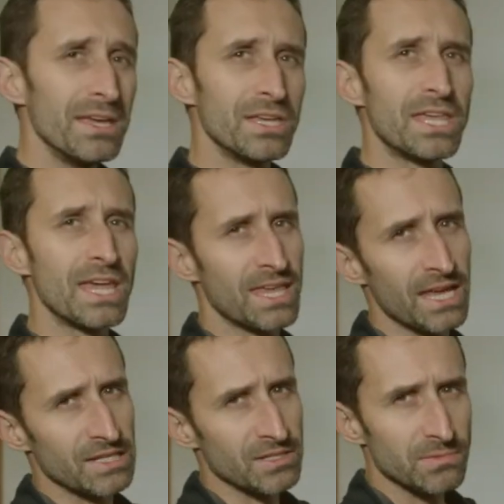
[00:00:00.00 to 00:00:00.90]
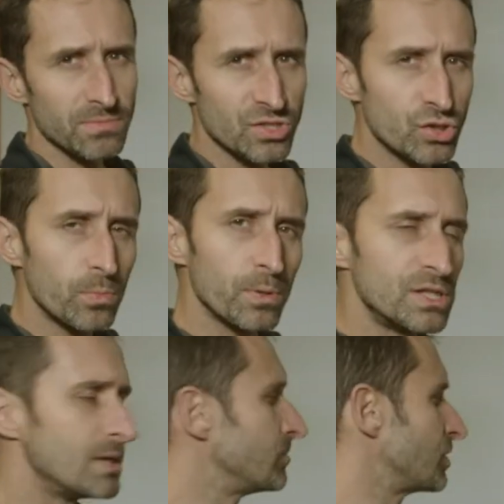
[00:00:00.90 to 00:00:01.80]
can't get it super
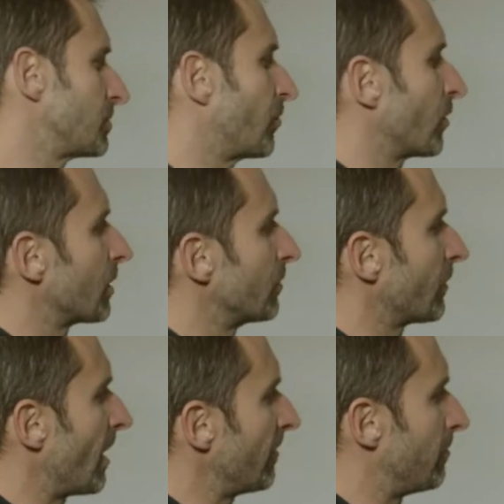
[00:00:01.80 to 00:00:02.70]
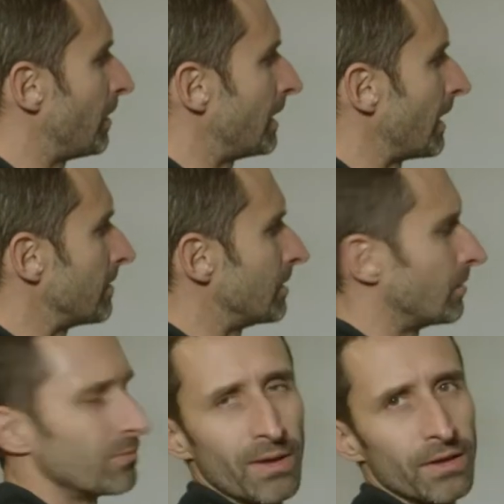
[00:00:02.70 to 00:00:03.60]
dim just before it goes off, but I
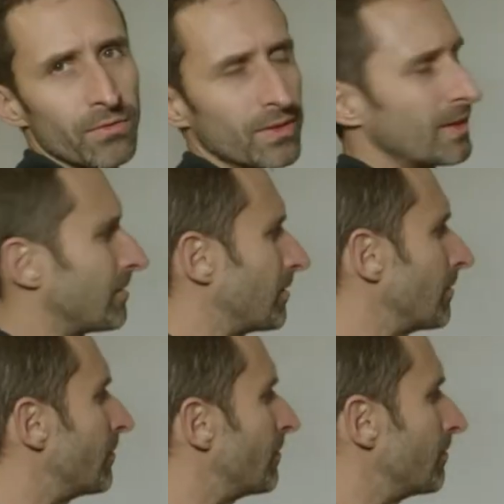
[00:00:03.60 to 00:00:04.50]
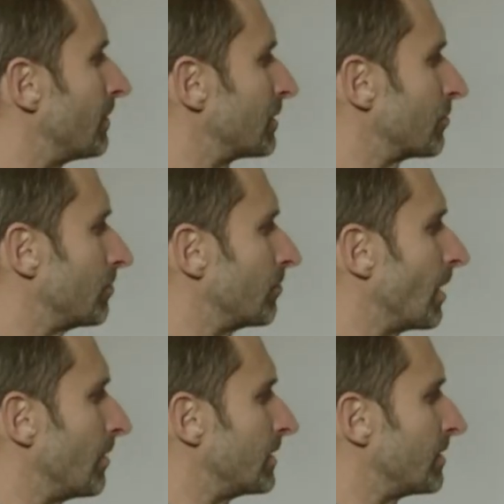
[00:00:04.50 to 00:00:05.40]
don't think that's of much
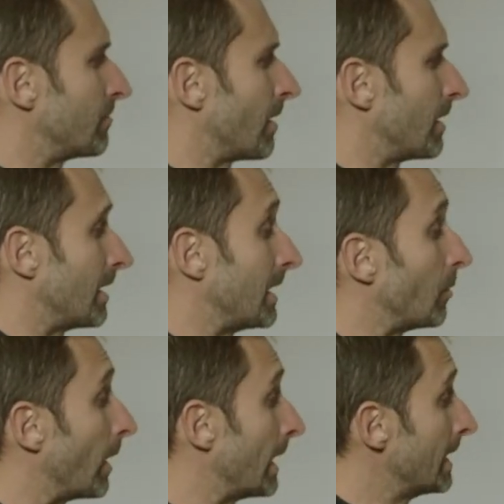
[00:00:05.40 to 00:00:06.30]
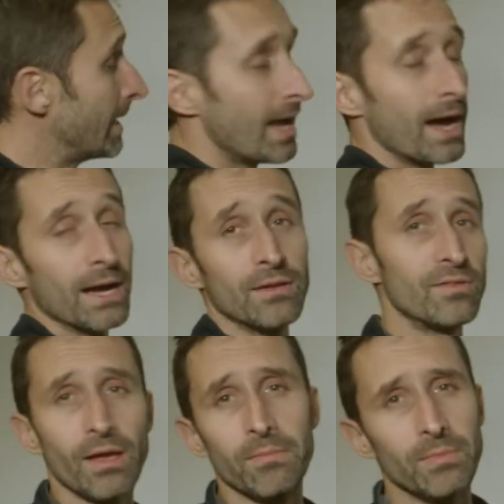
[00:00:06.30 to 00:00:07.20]
relevance anyway,
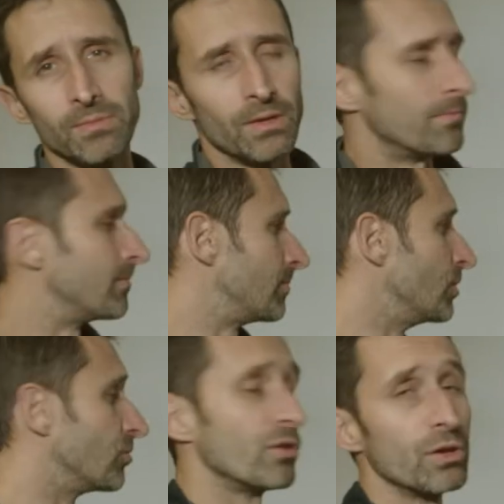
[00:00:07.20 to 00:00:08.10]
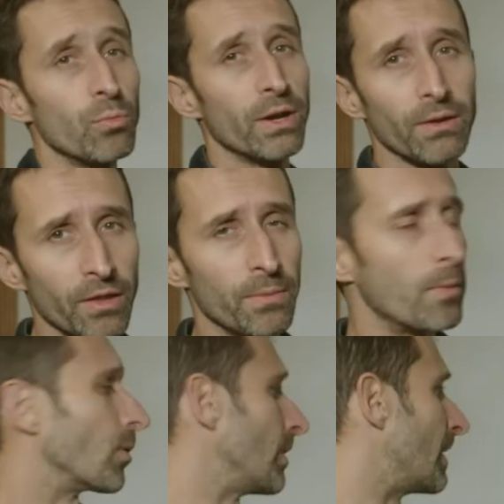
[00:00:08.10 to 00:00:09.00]
because usually you'd want a little bit
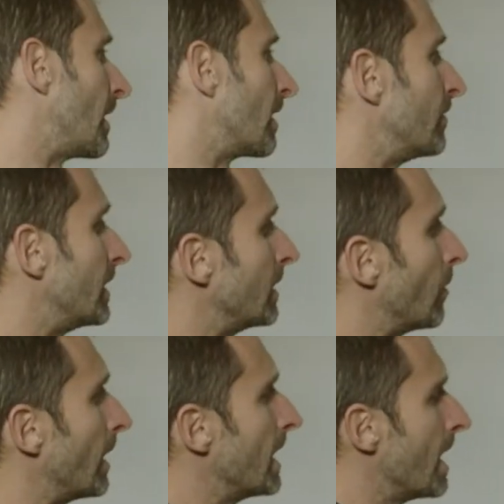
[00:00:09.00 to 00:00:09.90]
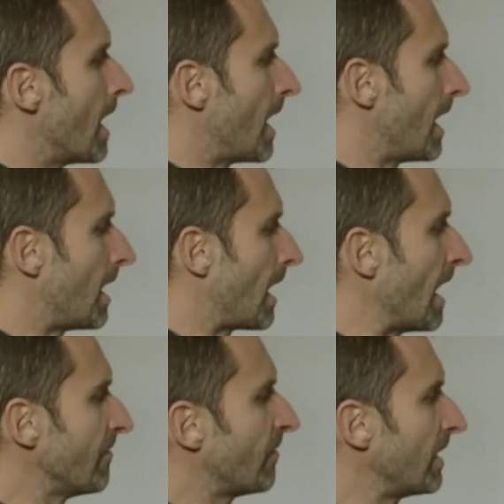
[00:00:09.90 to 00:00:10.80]
more light out of it anyway.
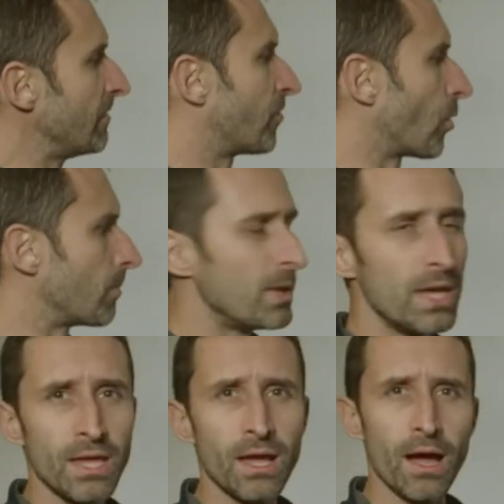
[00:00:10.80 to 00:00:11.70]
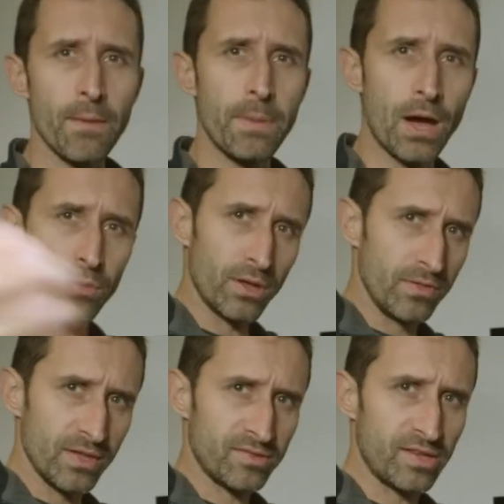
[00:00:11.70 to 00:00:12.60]
I find for being about
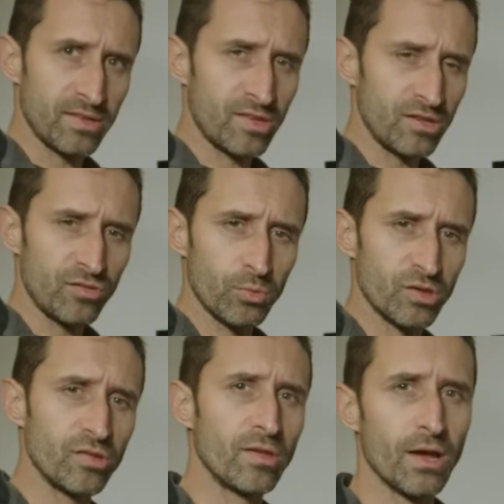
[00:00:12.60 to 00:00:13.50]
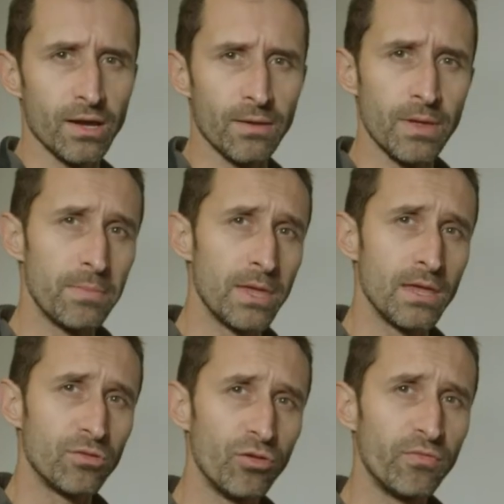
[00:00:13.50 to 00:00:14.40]
this distance, which is
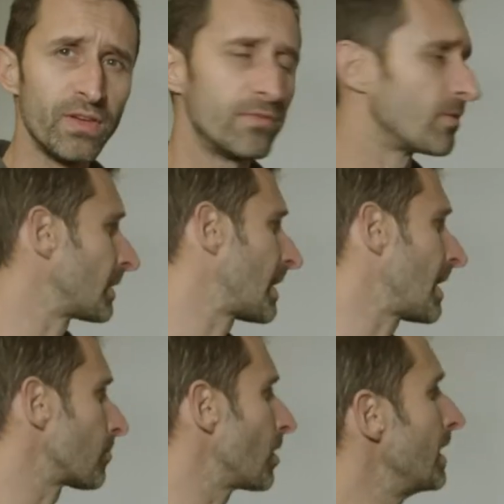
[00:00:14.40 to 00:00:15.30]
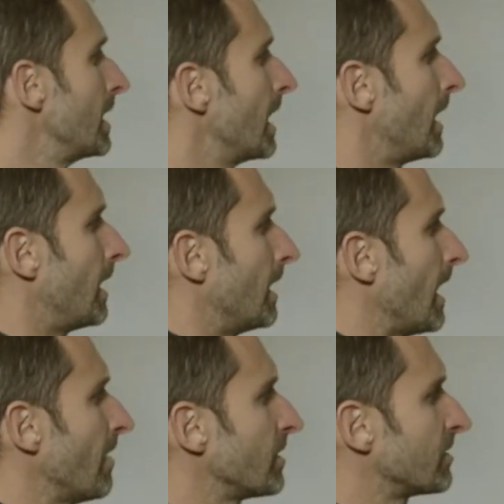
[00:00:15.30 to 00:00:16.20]
maybe 2 feet from the camera,
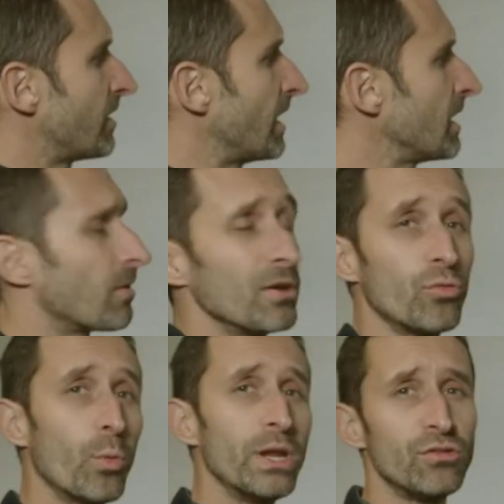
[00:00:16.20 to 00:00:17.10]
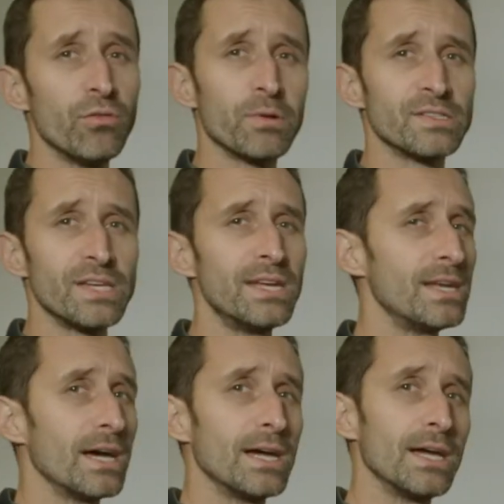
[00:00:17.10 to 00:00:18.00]
having a setting around
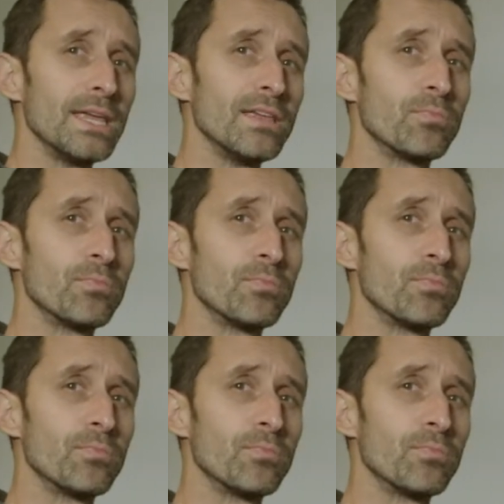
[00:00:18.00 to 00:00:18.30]
22% is